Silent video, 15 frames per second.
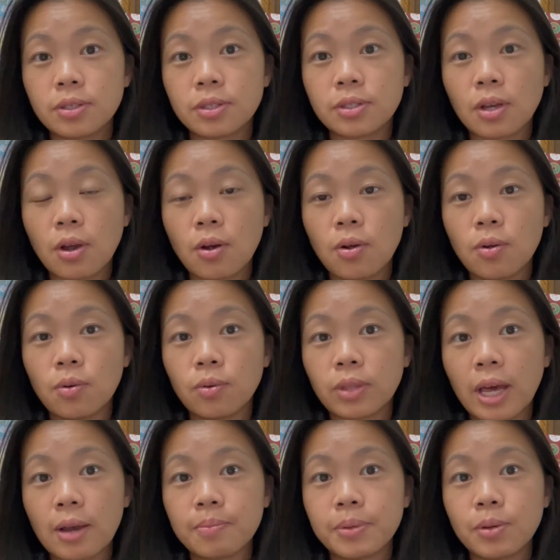so
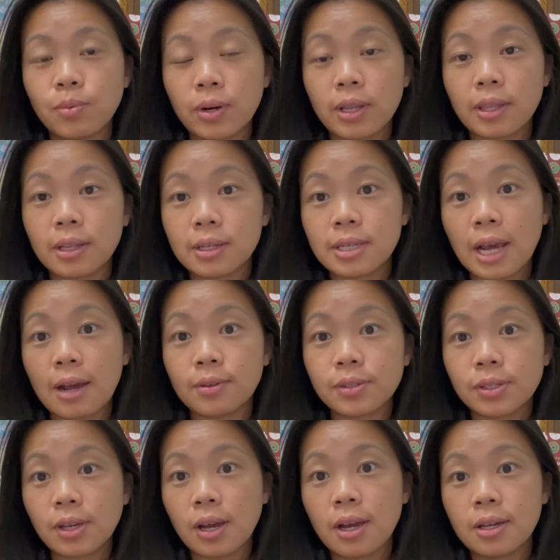that'd be one of the
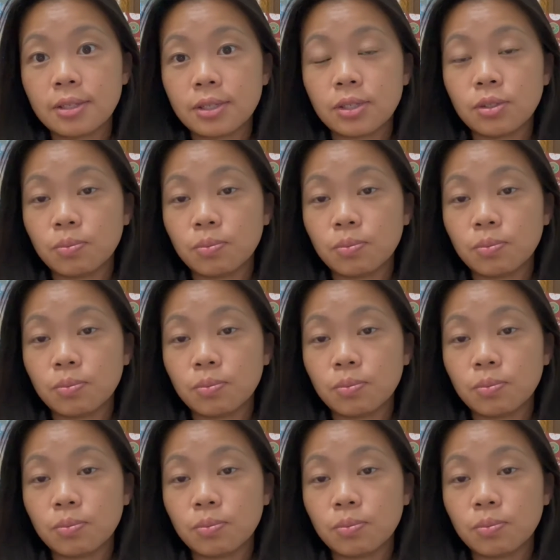downsides.